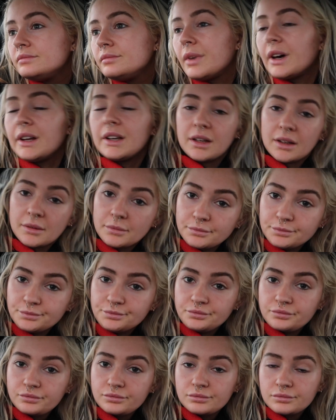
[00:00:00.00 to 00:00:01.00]
But I didn't.
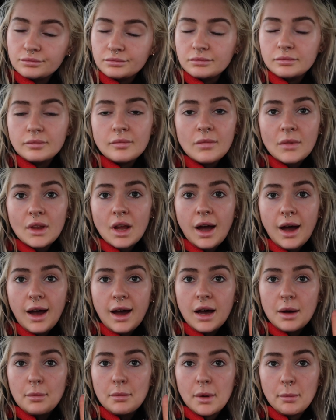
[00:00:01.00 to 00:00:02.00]

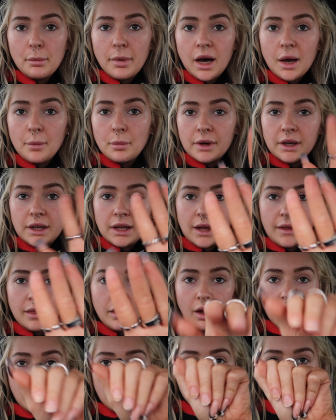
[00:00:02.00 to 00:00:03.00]
Um, but I'm going to get
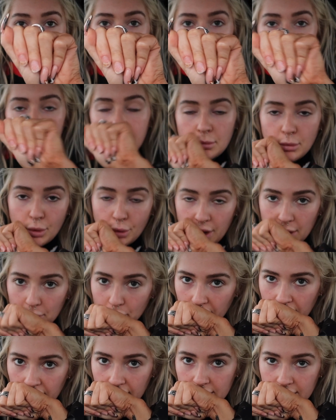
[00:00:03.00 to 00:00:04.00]
those in the morning
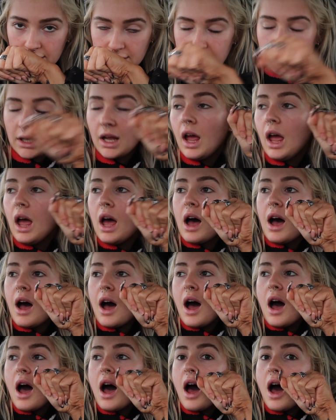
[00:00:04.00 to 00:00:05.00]
because
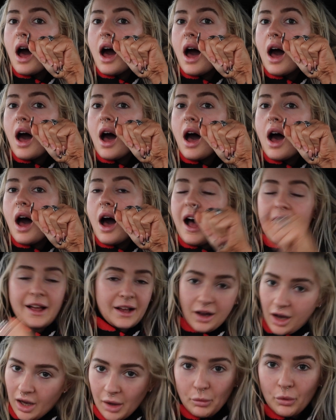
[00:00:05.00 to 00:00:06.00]
I
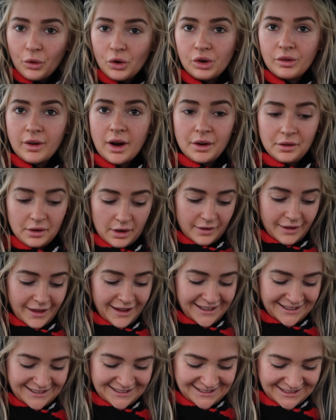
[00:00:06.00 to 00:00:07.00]
can't walk around like
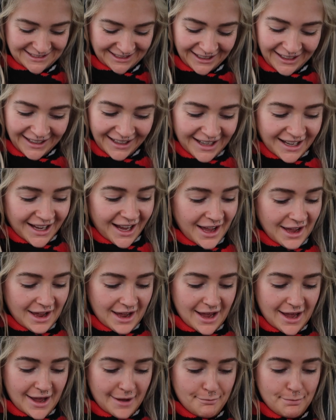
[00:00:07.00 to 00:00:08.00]
this.
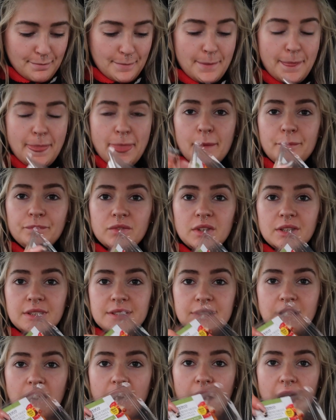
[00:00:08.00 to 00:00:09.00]
Um,
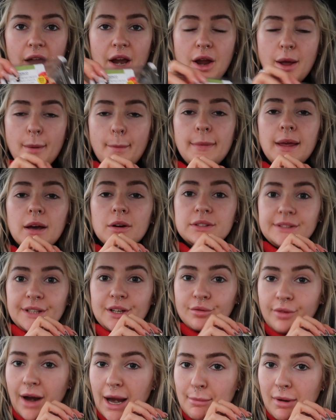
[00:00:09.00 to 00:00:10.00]
so,
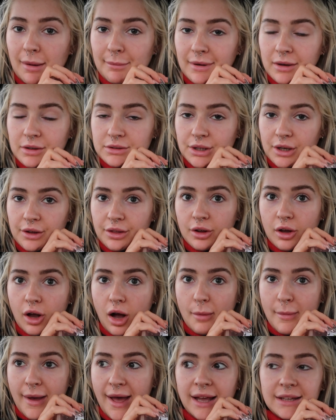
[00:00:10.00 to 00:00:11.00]
mildew, rate my mildew in the
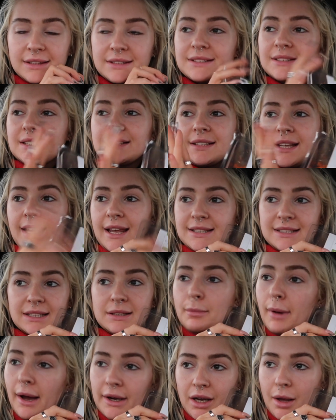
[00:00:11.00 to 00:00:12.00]
comments. This
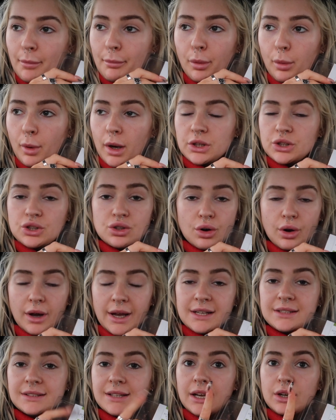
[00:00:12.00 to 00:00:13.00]
isn't my number one
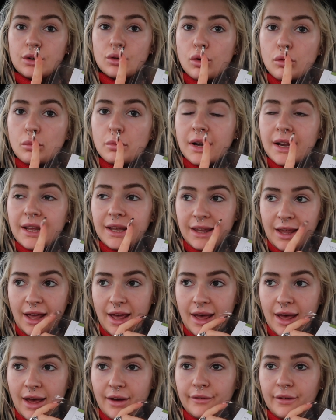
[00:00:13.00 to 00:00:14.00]
choice. I normally
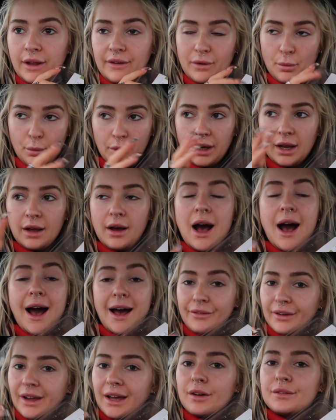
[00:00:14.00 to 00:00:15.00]
get, if I want,
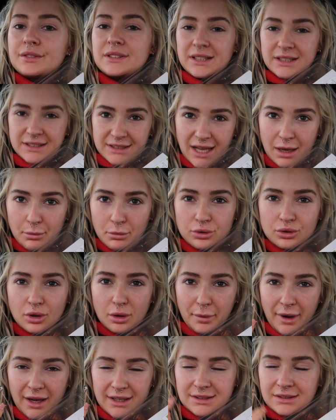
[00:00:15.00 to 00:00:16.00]
I either get obviously a sandwich or
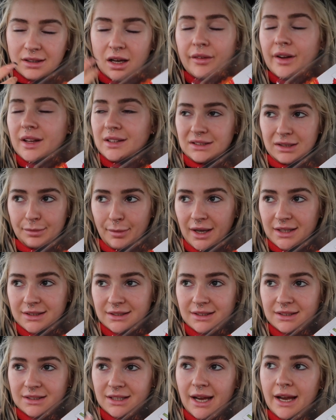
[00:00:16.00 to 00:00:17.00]
a pasta. I fancy
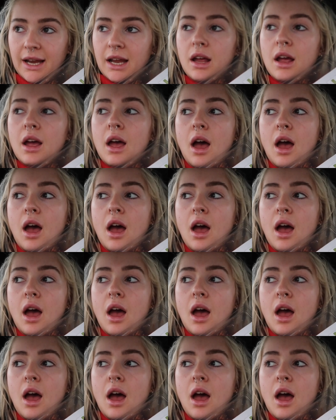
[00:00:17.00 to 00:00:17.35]
pasta today.